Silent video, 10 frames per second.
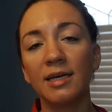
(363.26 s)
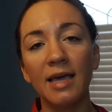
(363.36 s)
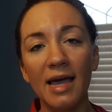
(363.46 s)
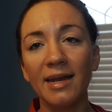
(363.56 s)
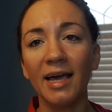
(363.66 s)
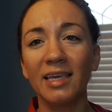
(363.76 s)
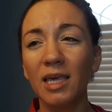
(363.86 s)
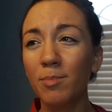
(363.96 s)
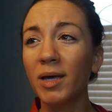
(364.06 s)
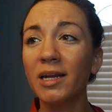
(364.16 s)
Again, I
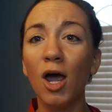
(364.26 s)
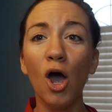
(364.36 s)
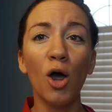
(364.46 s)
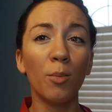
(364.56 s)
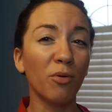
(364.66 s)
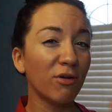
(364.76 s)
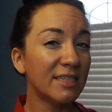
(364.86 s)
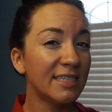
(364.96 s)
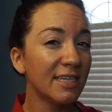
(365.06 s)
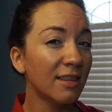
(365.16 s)
keep it
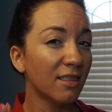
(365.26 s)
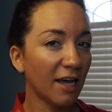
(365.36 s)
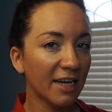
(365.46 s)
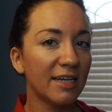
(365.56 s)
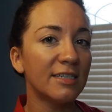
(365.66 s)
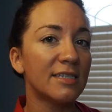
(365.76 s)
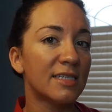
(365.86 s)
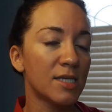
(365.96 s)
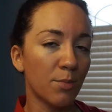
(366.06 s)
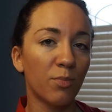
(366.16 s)
pretty light and
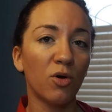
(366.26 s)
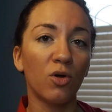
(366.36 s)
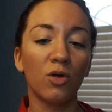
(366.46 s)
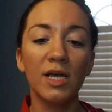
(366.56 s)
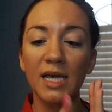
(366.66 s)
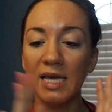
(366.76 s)
simple